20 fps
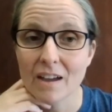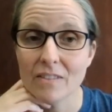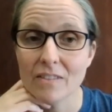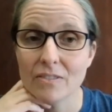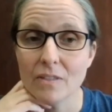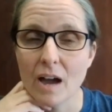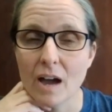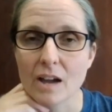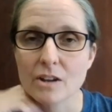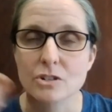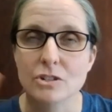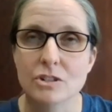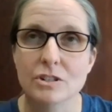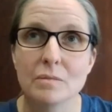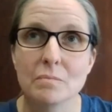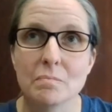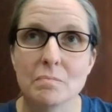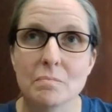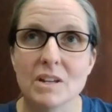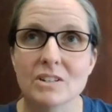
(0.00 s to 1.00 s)
I
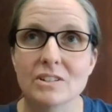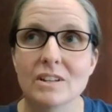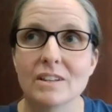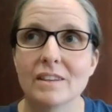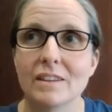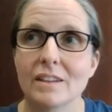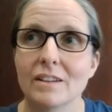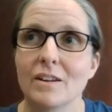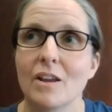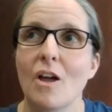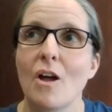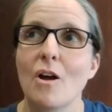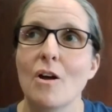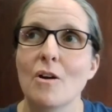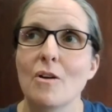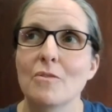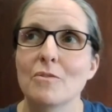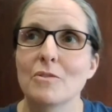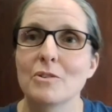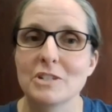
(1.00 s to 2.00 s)
should mention that
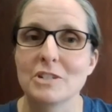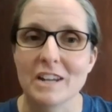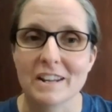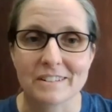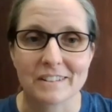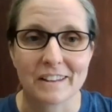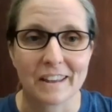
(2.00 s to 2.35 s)
for change,